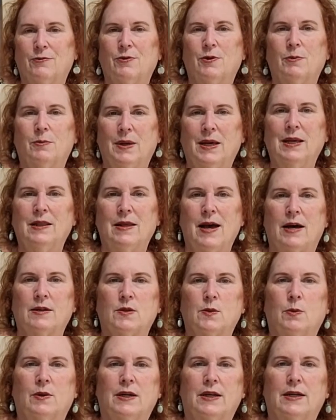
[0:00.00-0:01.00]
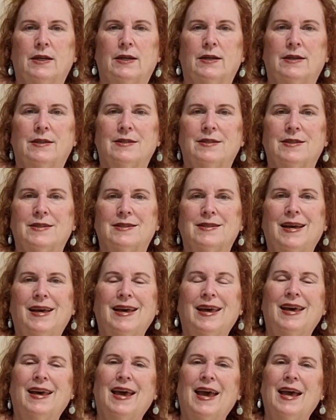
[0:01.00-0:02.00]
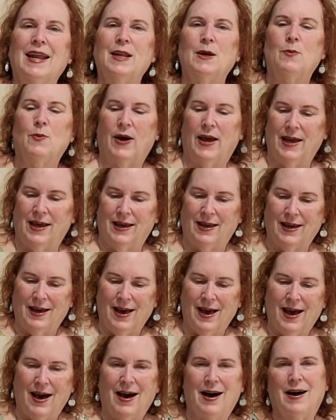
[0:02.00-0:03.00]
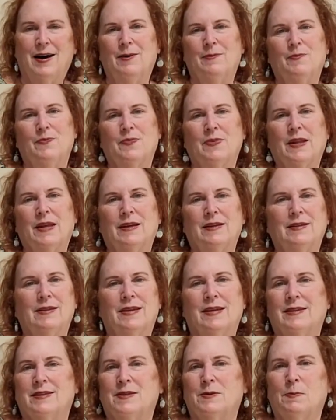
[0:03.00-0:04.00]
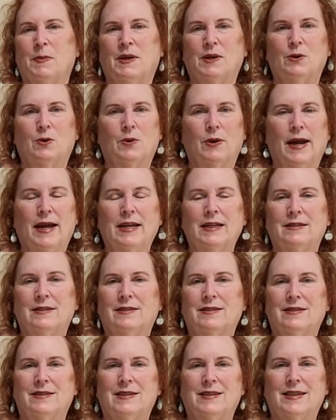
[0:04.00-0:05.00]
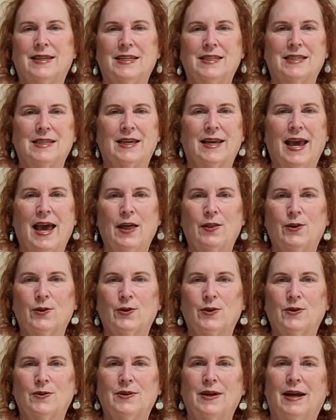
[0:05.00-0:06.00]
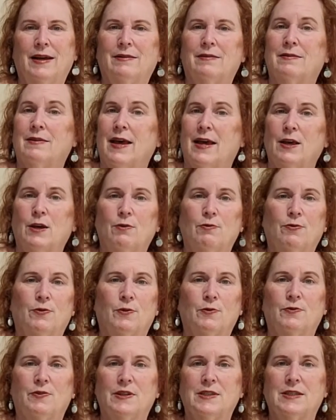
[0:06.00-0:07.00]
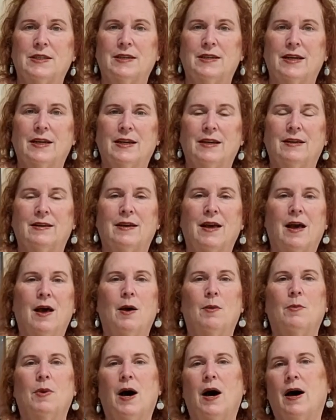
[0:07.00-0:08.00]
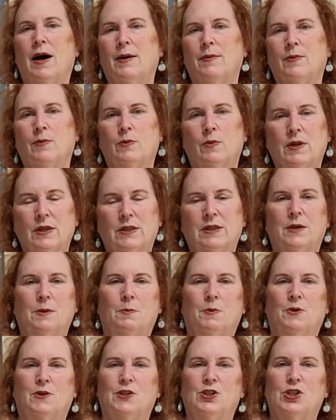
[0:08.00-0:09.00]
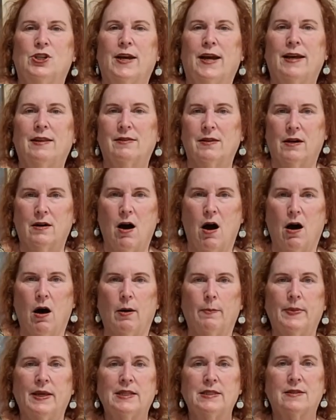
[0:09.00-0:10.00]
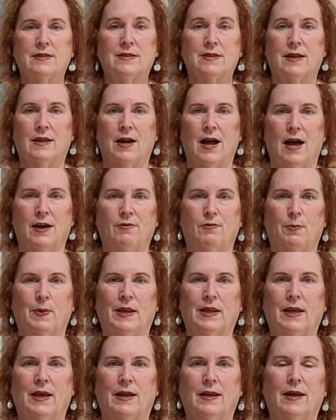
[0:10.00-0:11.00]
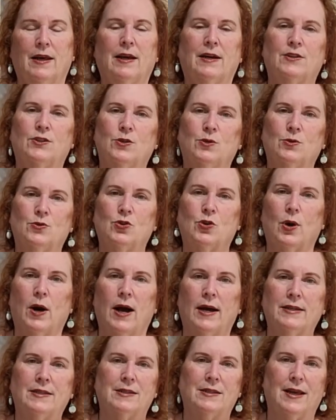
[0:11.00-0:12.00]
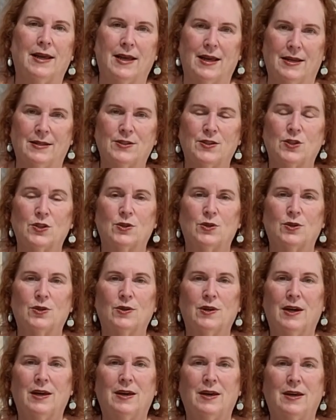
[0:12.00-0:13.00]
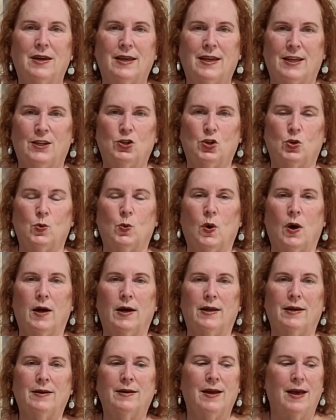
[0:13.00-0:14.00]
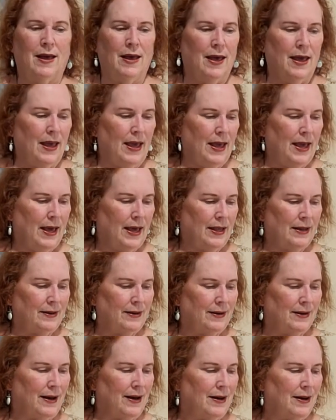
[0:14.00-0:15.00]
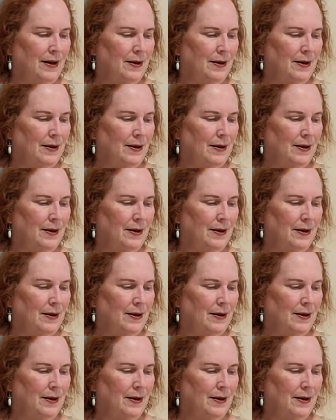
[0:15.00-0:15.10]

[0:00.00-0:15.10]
For me, that's what it is. Anyway, it's been great to get together, and thank you for visiting. I really appreciate the comments that I've been getting. I do try to answer each one. And